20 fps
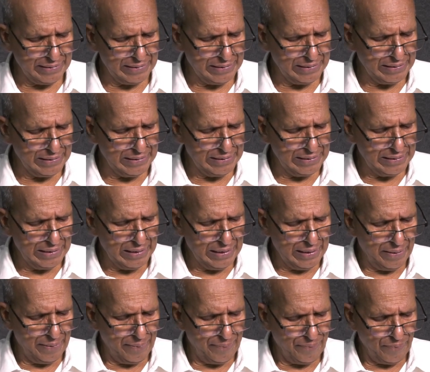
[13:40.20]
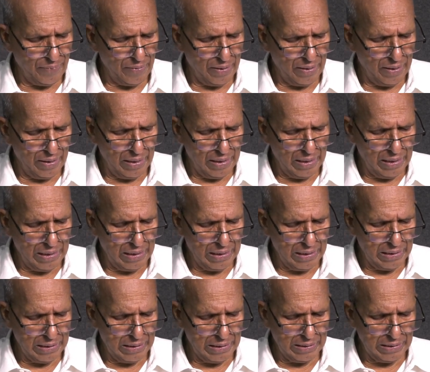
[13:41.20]

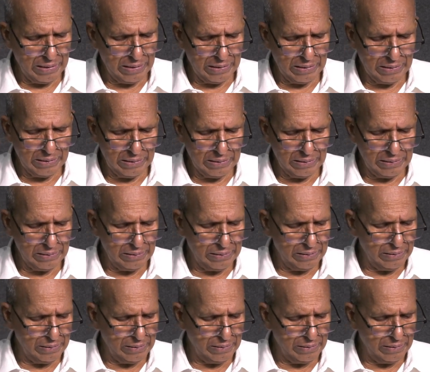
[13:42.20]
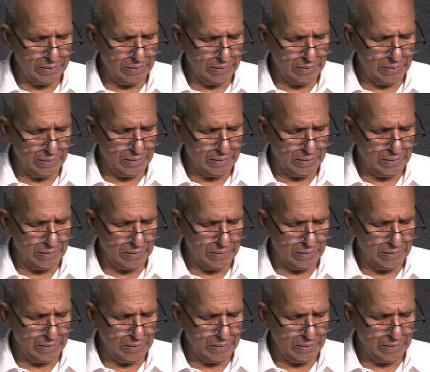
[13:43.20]
(silence)